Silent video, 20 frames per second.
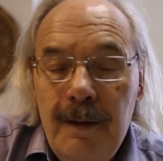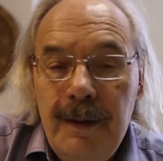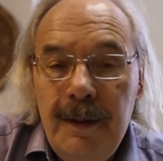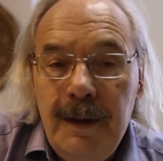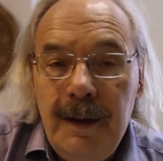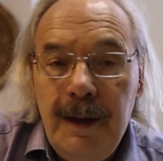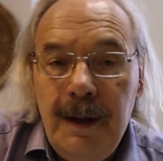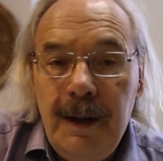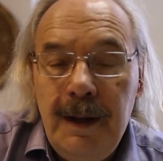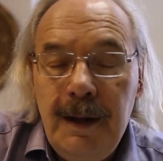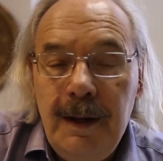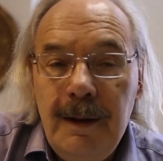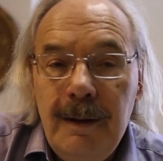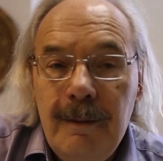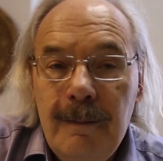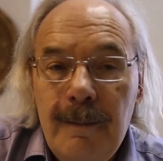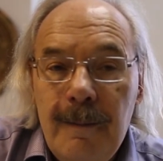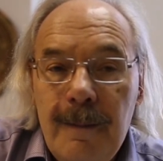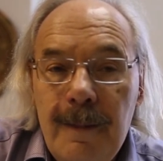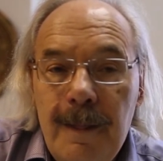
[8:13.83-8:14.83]
The
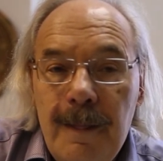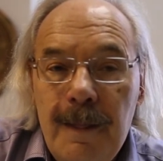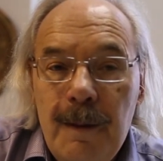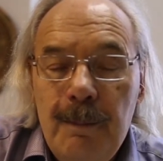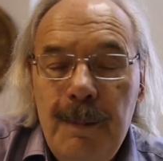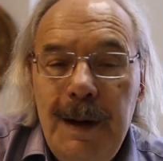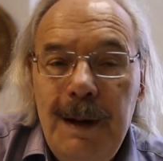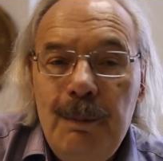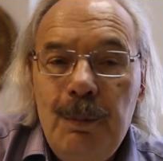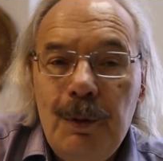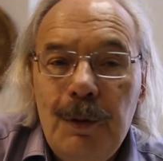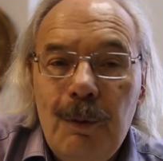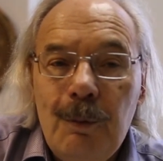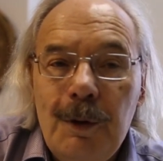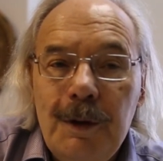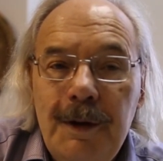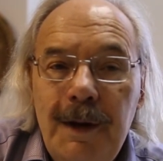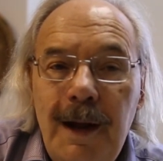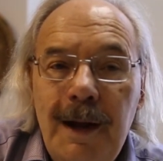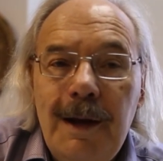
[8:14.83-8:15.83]
people that
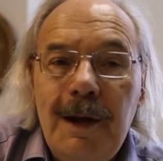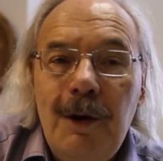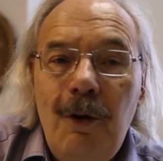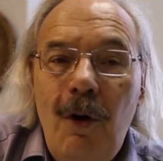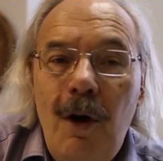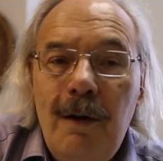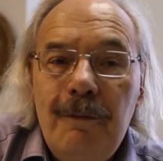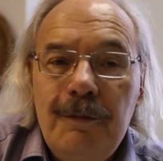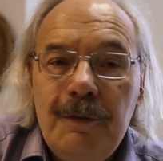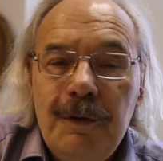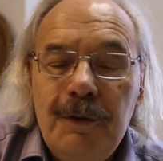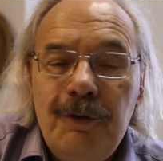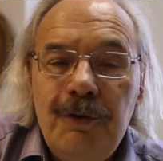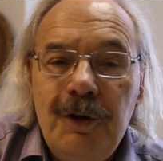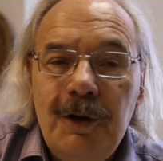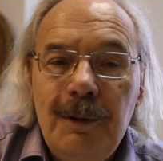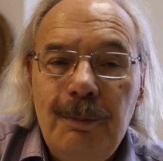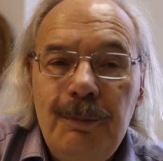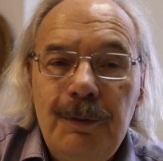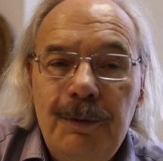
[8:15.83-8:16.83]
were taken off the
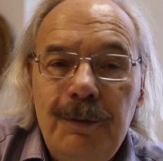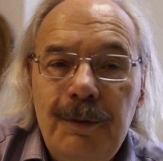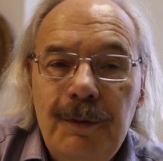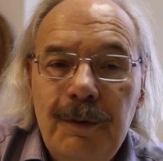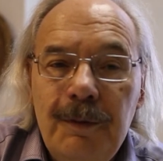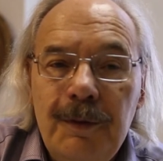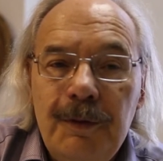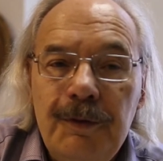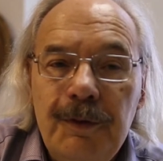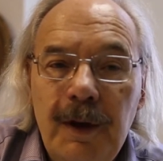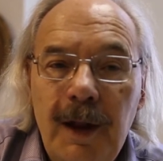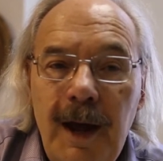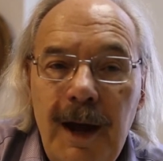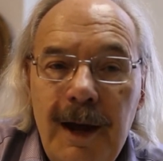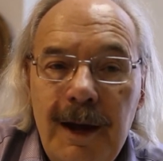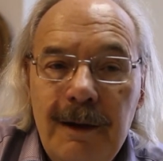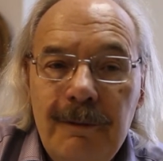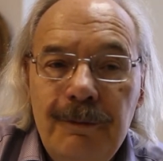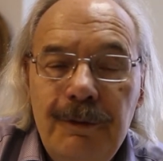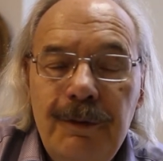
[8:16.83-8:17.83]
ships, the
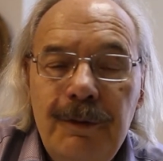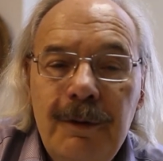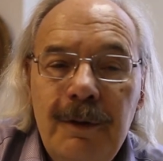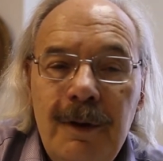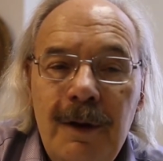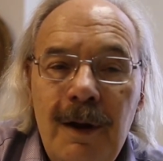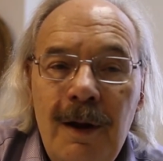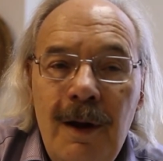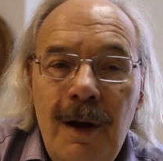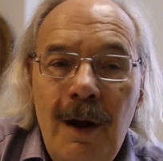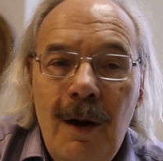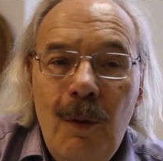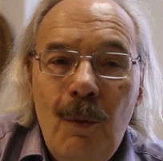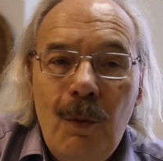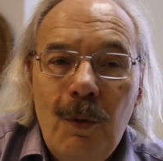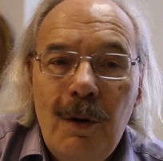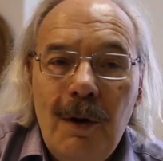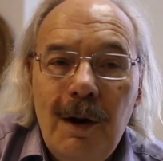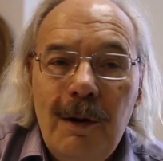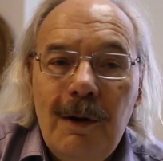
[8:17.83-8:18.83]
slaves,
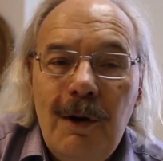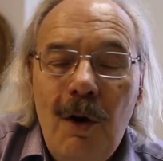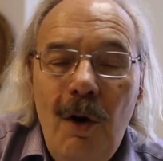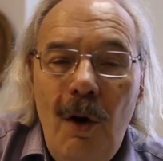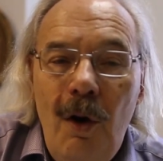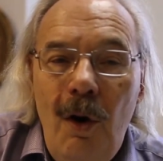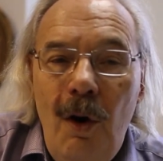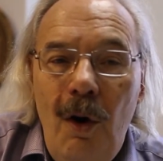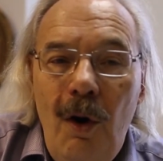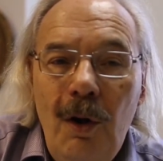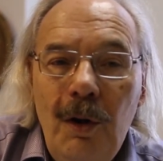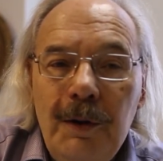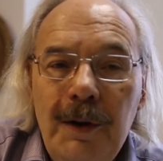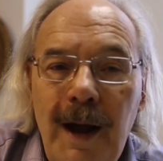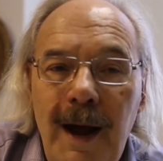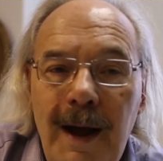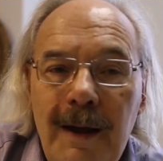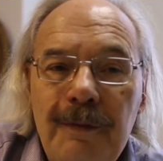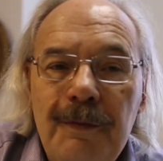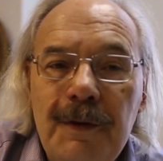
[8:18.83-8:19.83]
were called
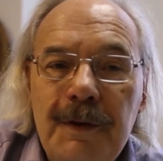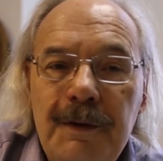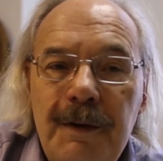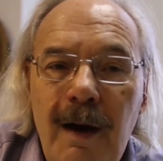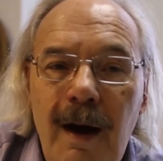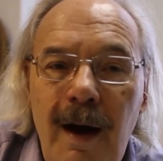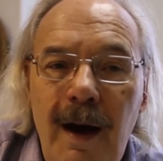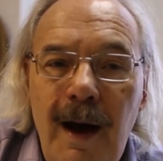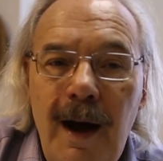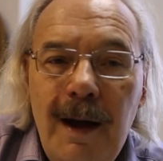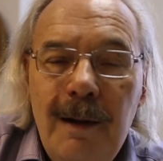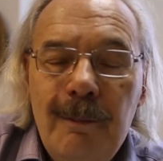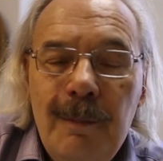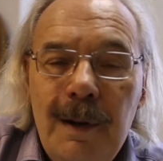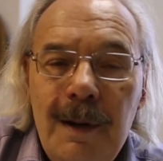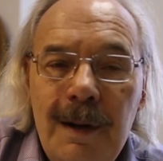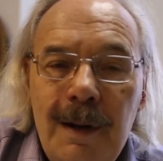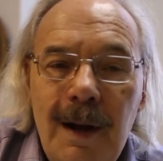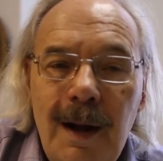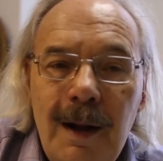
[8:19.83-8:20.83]
at the time
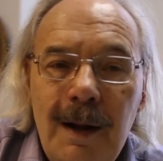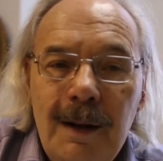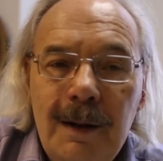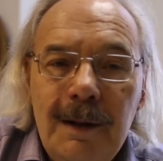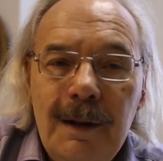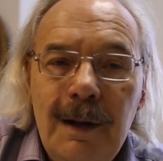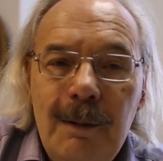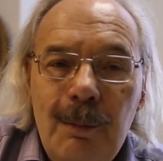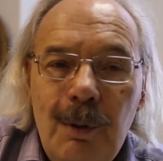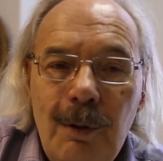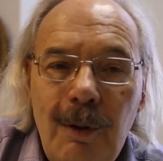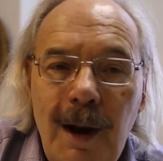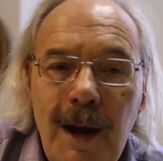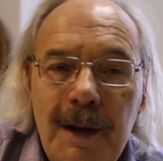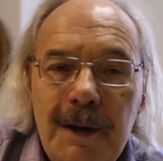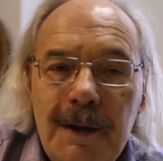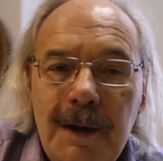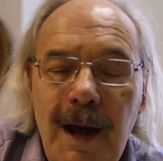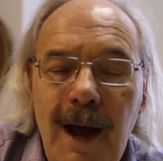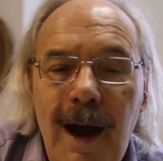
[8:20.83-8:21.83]

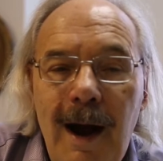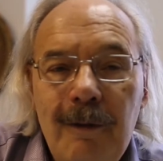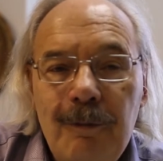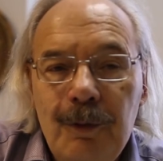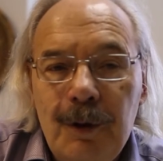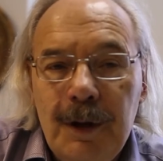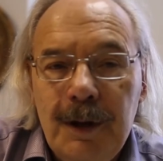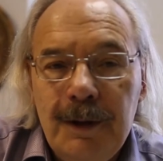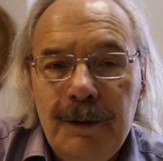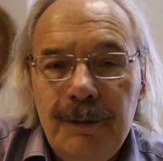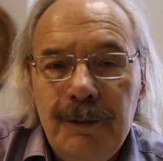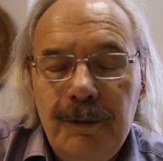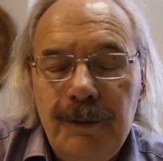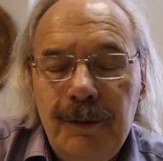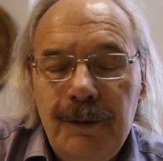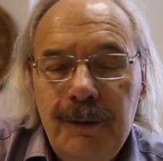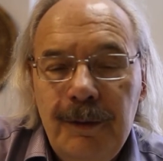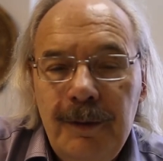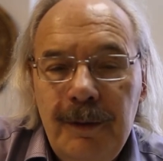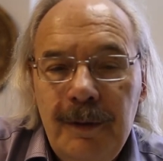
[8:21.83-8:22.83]
liberated
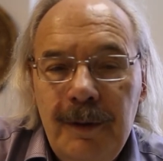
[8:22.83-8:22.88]
Africans.